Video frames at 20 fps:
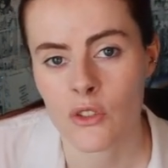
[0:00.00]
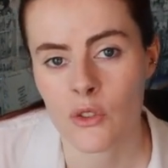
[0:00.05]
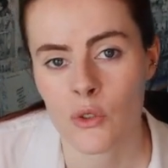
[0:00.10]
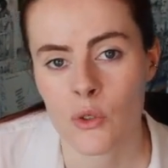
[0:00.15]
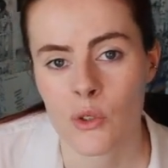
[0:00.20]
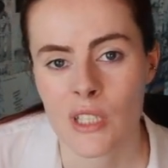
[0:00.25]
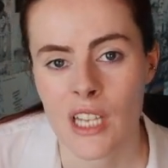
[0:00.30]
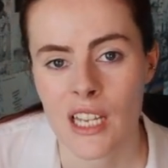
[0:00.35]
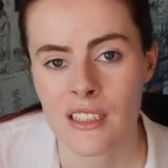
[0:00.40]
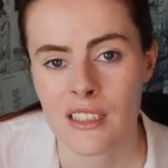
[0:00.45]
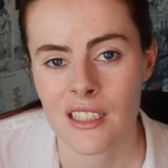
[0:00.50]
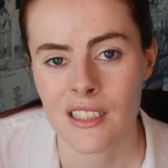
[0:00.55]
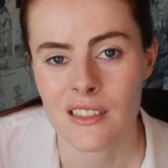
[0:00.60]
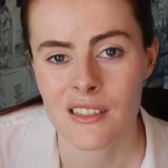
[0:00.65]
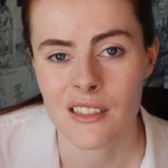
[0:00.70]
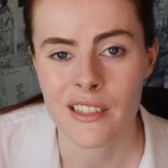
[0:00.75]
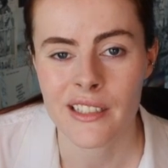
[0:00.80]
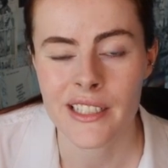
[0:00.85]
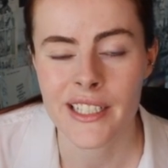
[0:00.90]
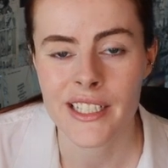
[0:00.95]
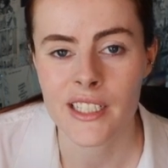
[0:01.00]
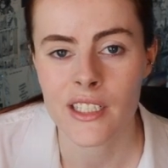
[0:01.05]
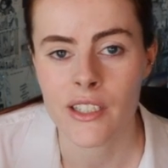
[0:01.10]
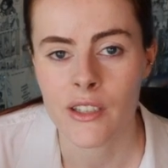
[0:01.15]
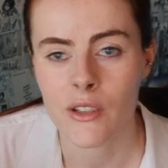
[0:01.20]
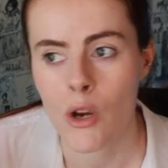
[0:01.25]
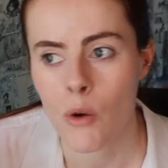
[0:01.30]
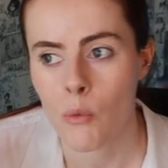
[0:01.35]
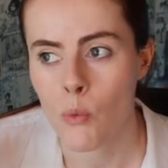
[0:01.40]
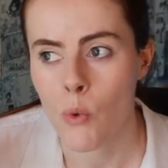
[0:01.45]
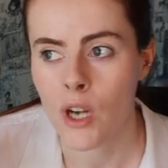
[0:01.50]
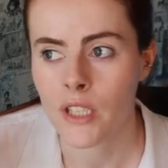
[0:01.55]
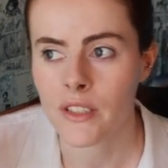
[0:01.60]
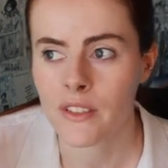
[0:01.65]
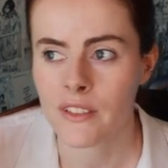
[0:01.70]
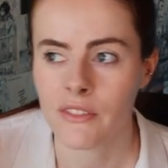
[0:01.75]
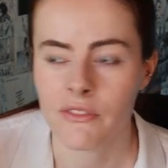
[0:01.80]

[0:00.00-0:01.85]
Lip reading: so that it's clear what